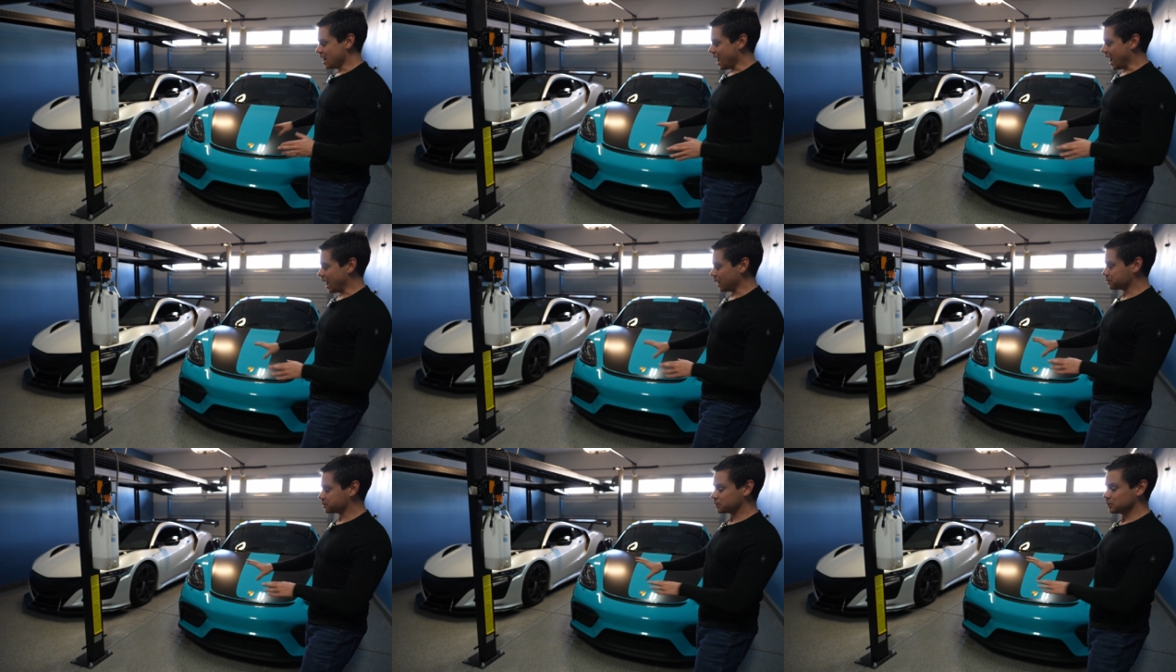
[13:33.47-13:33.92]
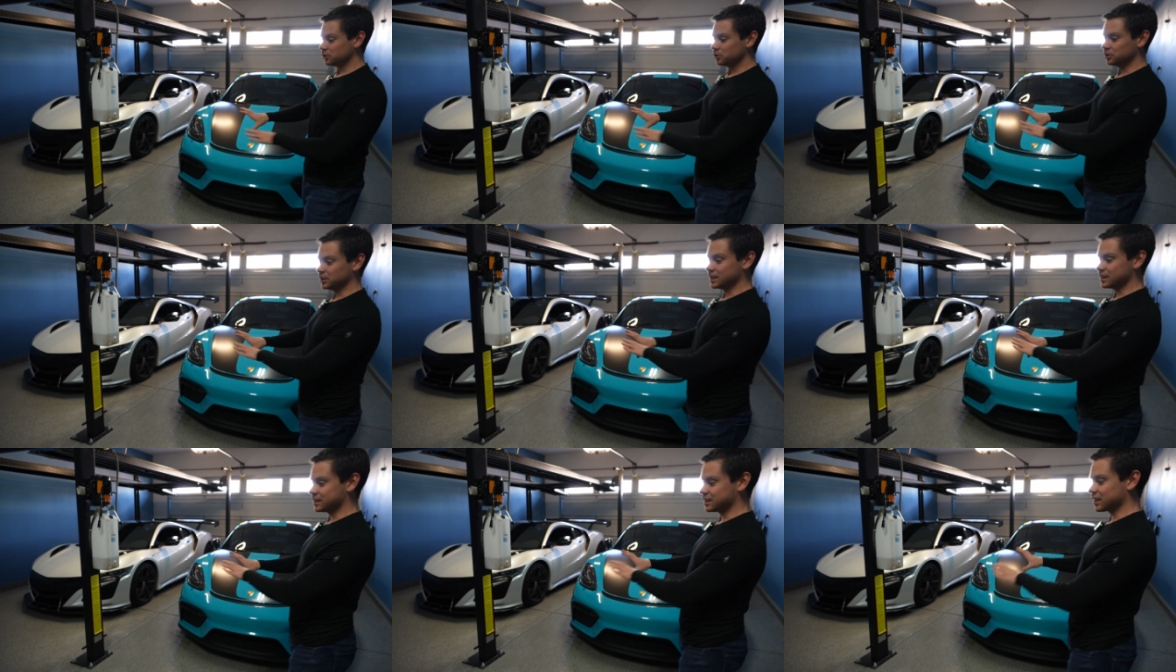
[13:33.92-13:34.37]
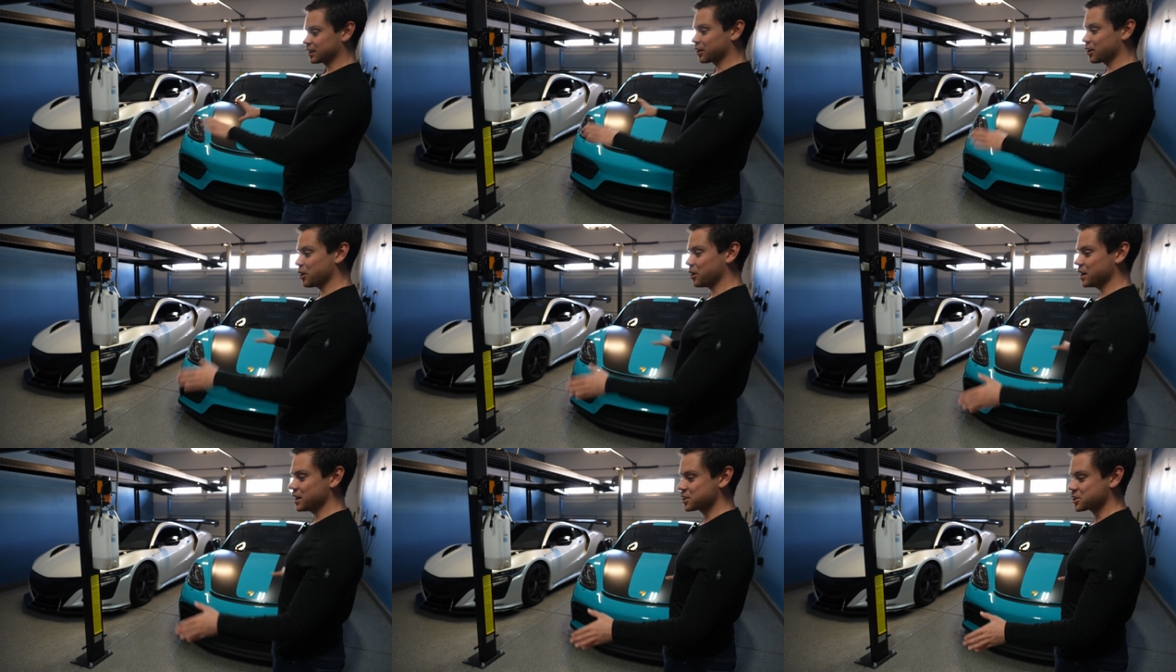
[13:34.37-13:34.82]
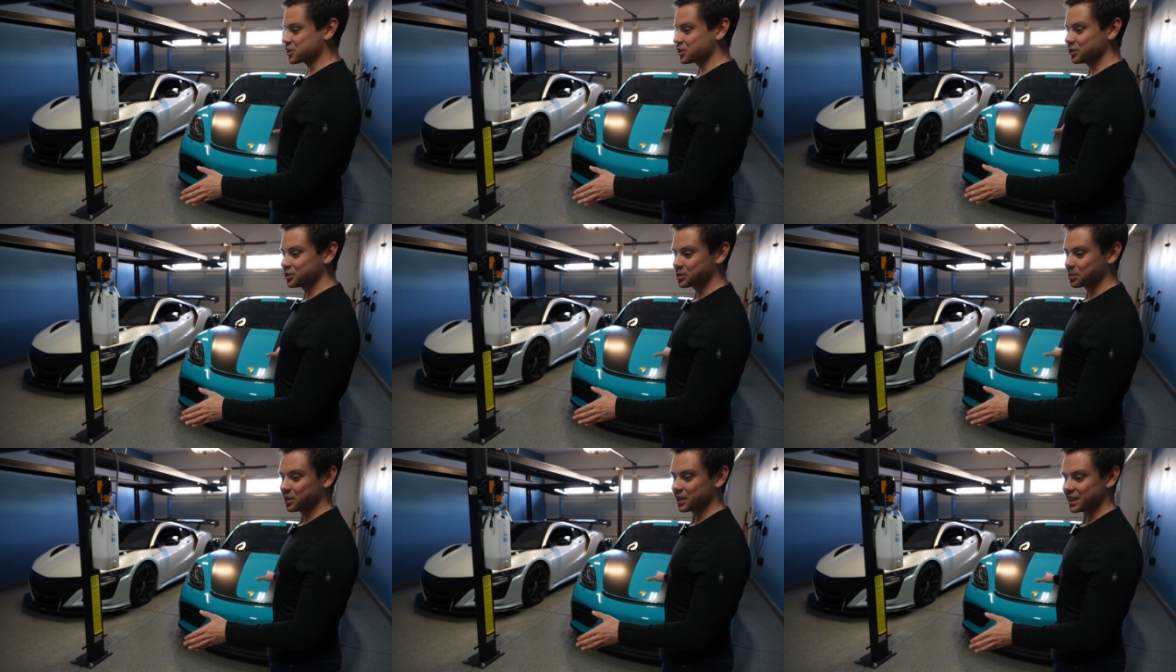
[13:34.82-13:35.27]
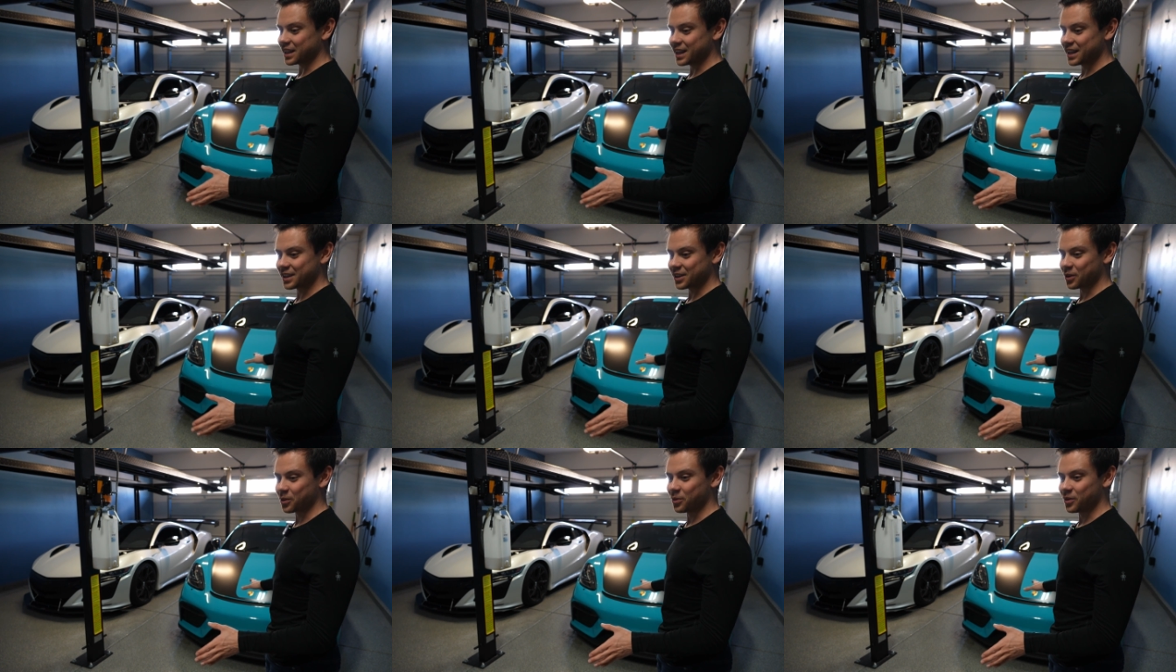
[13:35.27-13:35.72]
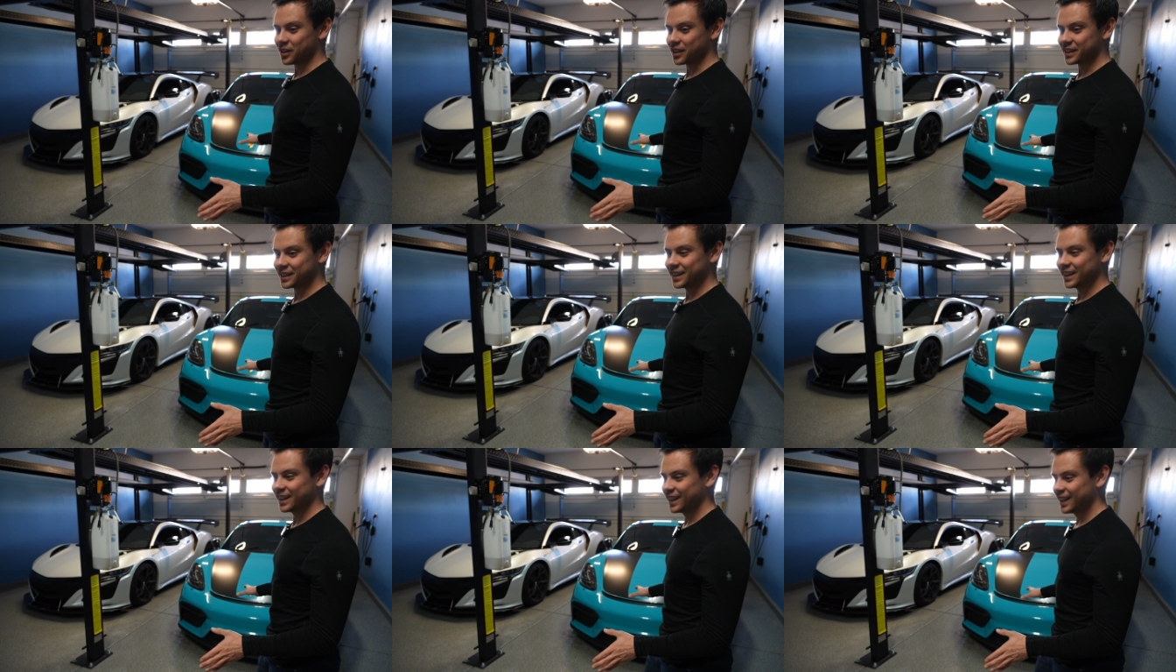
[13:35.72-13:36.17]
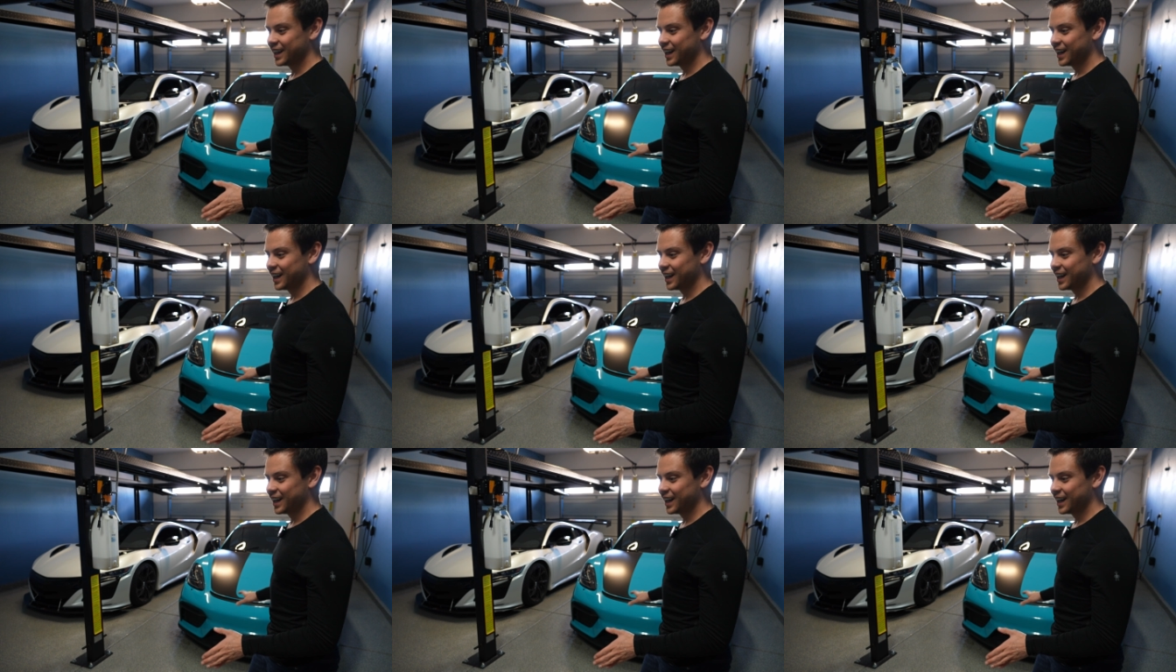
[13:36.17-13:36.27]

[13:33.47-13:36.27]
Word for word: Absolutely zero issues with either one.